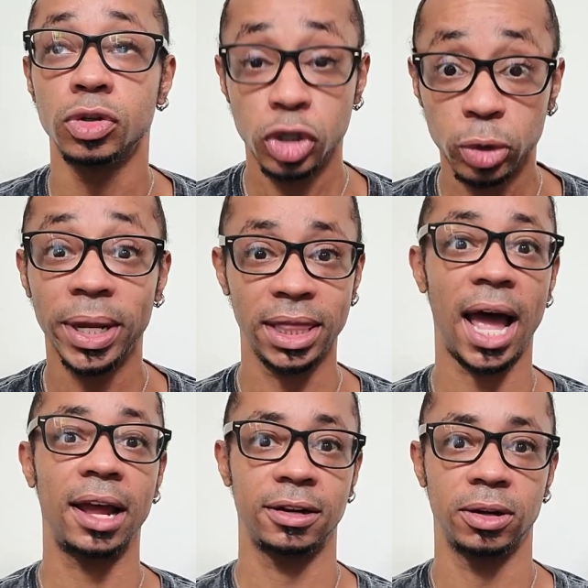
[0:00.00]
doing
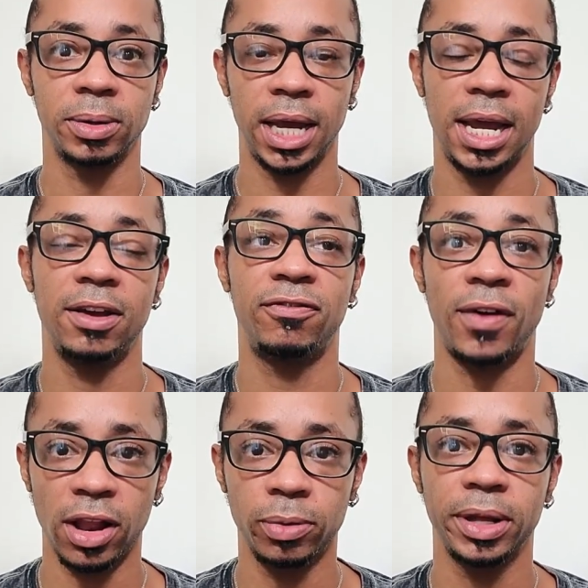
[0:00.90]
that, okay?
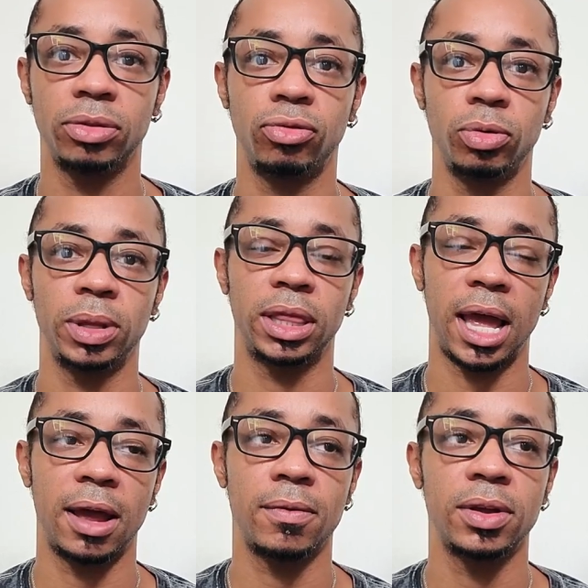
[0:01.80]
Following through with
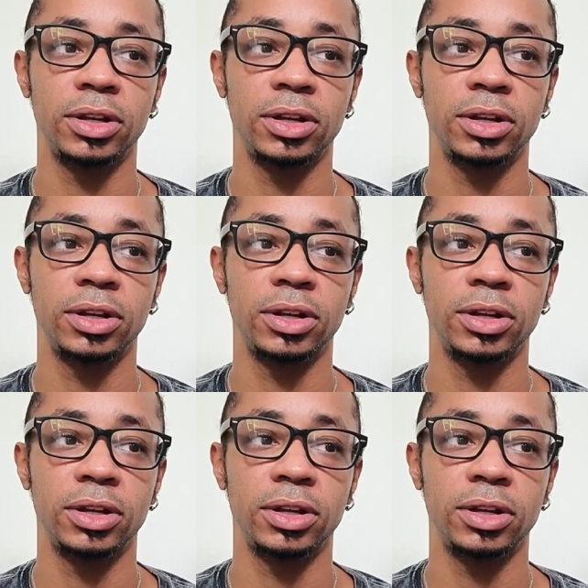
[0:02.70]
that.